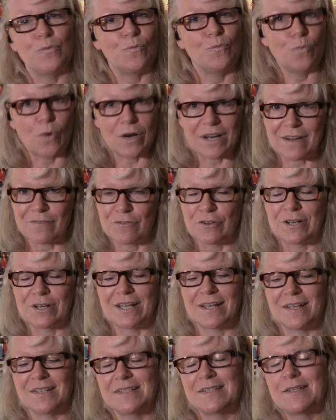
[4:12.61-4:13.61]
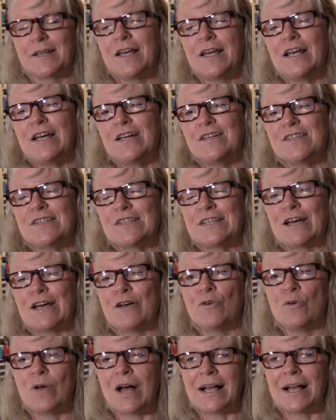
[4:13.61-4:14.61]
whatever it is.
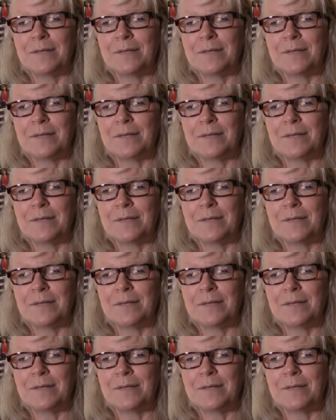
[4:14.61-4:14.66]
So